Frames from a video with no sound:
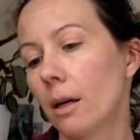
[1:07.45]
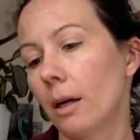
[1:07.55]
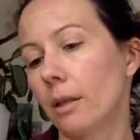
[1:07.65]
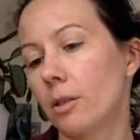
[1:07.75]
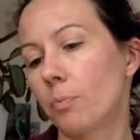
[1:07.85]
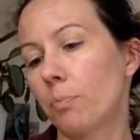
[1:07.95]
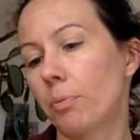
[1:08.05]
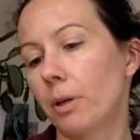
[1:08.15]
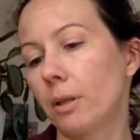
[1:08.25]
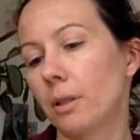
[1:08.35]
It's
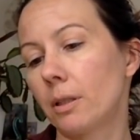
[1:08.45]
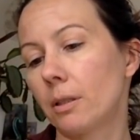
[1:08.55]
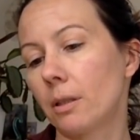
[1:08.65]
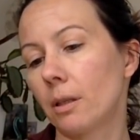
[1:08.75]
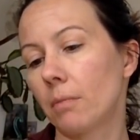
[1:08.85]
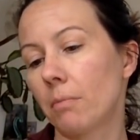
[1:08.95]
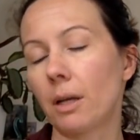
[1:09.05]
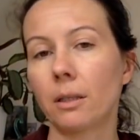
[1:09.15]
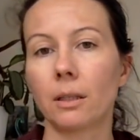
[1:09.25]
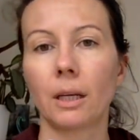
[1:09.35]
printed, made
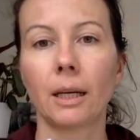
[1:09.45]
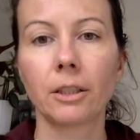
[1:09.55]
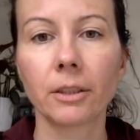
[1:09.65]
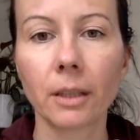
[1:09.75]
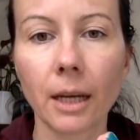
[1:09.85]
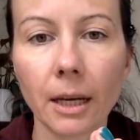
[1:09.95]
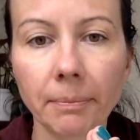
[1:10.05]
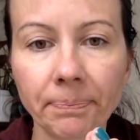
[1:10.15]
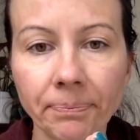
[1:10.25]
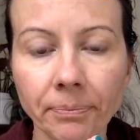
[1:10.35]
in Italy,
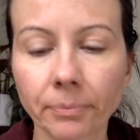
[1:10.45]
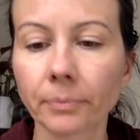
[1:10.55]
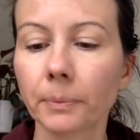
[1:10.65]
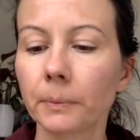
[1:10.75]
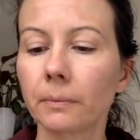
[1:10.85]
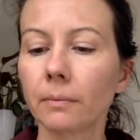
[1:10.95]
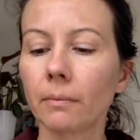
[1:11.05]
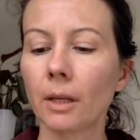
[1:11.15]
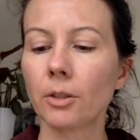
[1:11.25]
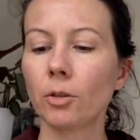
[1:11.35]

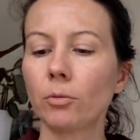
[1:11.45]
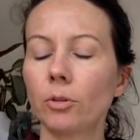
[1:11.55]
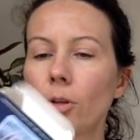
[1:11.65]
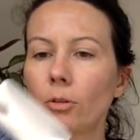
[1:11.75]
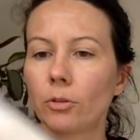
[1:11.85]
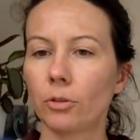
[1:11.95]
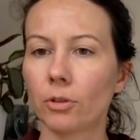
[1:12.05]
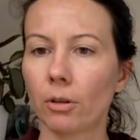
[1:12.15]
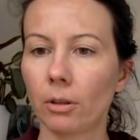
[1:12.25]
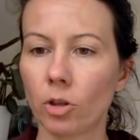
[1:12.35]
so not
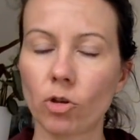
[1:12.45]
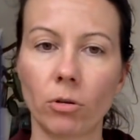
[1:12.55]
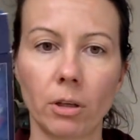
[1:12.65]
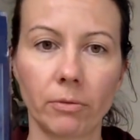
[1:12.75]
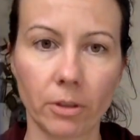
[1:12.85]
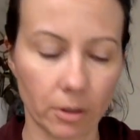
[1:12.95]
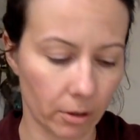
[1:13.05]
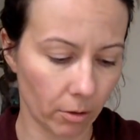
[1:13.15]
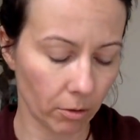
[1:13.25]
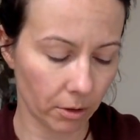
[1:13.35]
totally sure if this
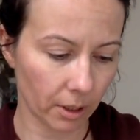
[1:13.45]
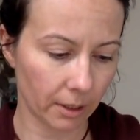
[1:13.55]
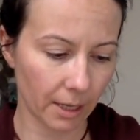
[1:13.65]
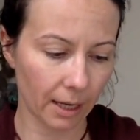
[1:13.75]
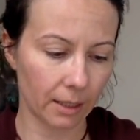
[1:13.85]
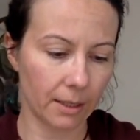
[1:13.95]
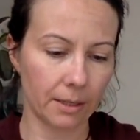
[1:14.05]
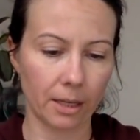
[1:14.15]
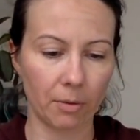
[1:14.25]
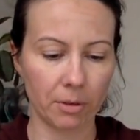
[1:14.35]
looks exactly the
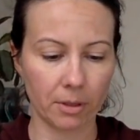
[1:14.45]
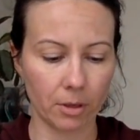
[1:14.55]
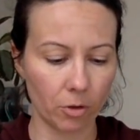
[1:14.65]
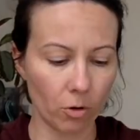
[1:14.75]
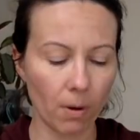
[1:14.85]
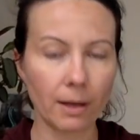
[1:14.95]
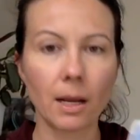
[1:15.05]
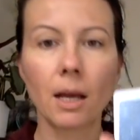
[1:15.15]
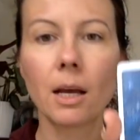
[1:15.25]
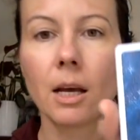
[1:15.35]
same as the new one,
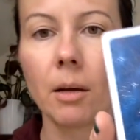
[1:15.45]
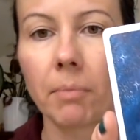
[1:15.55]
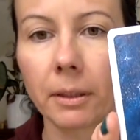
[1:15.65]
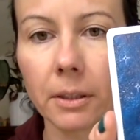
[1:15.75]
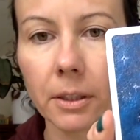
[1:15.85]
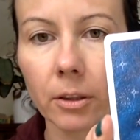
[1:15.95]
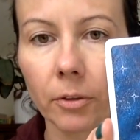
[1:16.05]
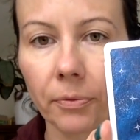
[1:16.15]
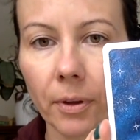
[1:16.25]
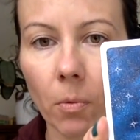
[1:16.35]
but it's
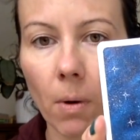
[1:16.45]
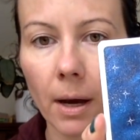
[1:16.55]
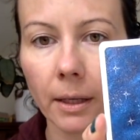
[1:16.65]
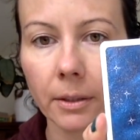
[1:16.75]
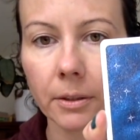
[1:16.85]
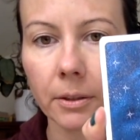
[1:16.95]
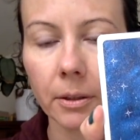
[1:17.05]
got the white